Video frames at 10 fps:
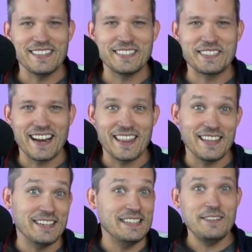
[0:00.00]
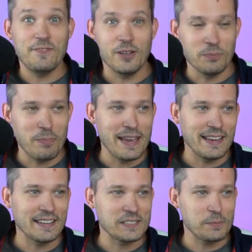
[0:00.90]
This is kind of the default
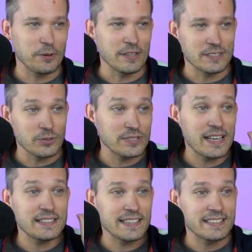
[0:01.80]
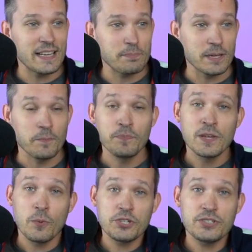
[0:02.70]
make experience. So it says accepted
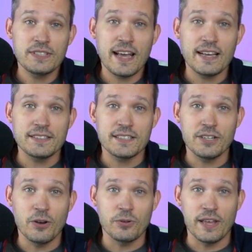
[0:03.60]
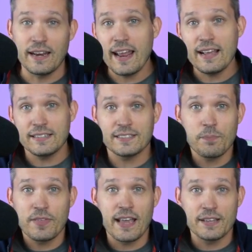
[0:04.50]
which is nice to know that, hey,
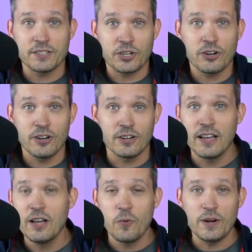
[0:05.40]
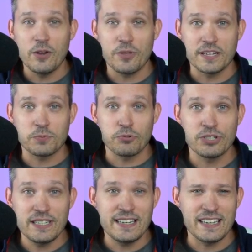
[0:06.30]
something has occurred. We know that it's
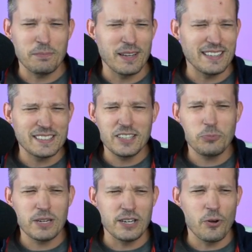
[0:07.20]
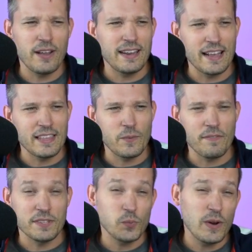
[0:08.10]
proceeding, but it's a little bit annoying. And then we
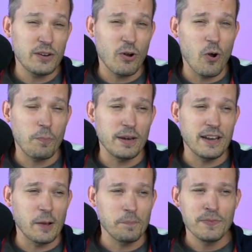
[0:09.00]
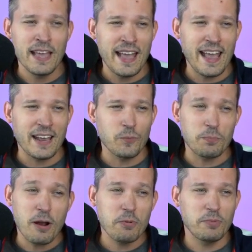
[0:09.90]
have this window opened up and we
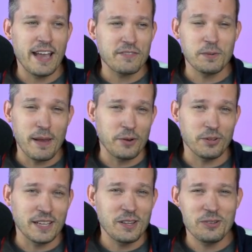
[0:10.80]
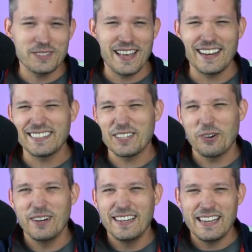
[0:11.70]
probably have to manually close that.
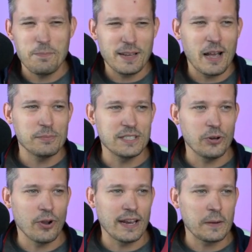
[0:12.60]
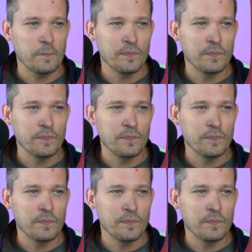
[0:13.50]
So it becomes annoying.